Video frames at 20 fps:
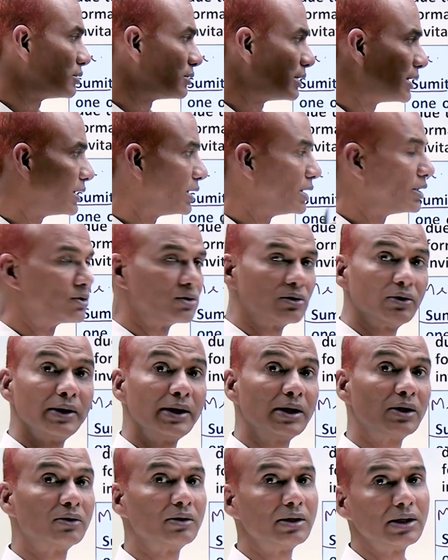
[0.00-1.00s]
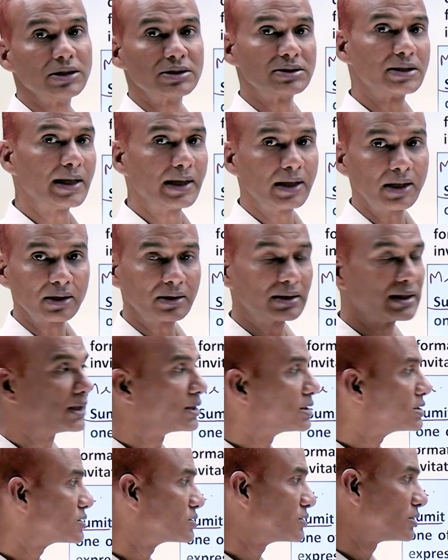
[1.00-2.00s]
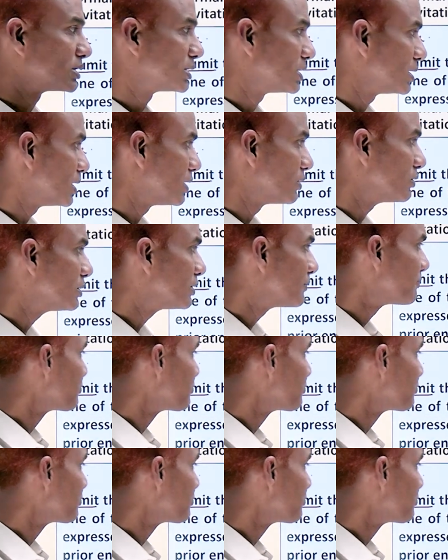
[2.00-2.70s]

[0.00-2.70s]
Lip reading: any drawing or designing. That is not allowed.